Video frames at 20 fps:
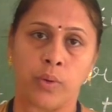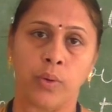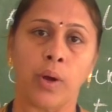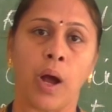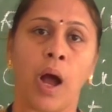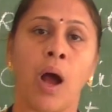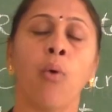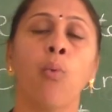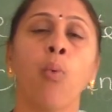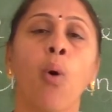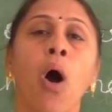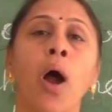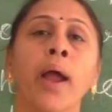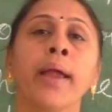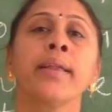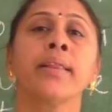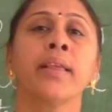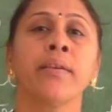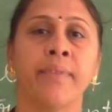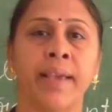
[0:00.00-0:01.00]

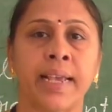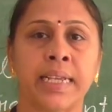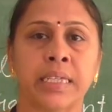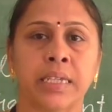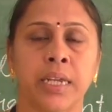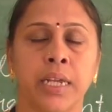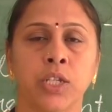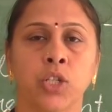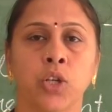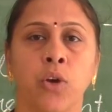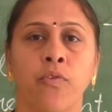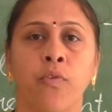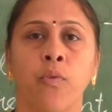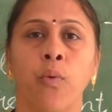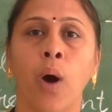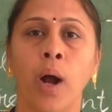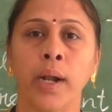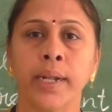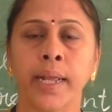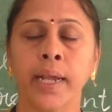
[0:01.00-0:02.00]
avoid the wastage of
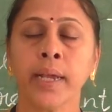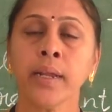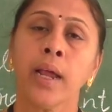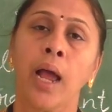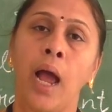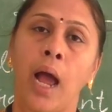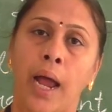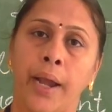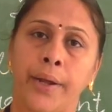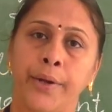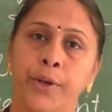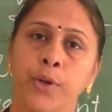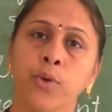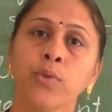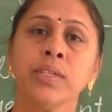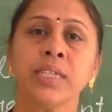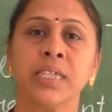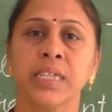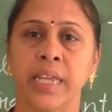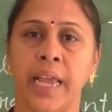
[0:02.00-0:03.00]
water and
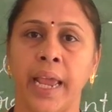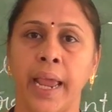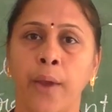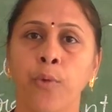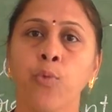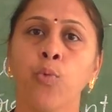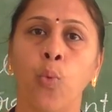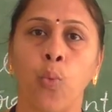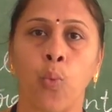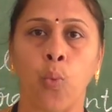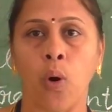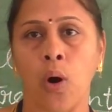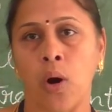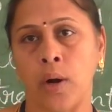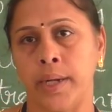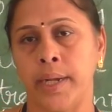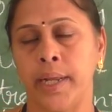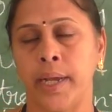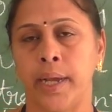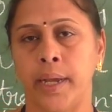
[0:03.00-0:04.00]
to save
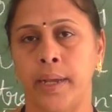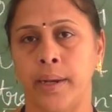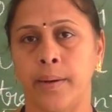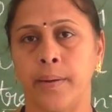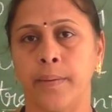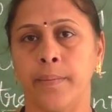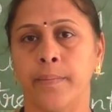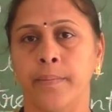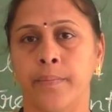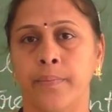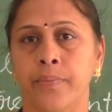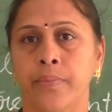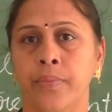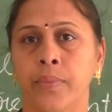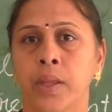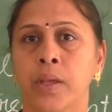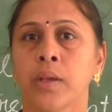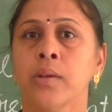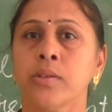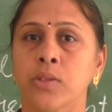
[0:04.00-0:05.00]
water.
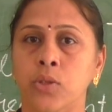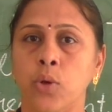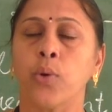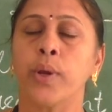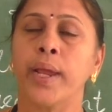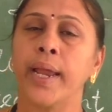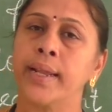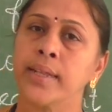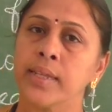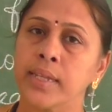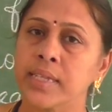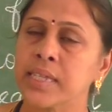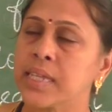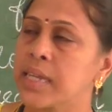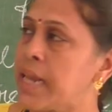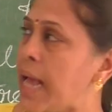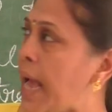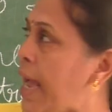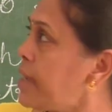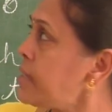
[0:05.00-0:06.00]
So in this
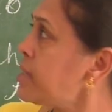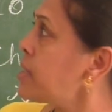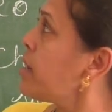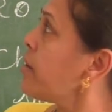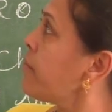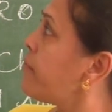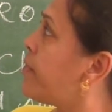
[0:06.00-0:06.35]
class we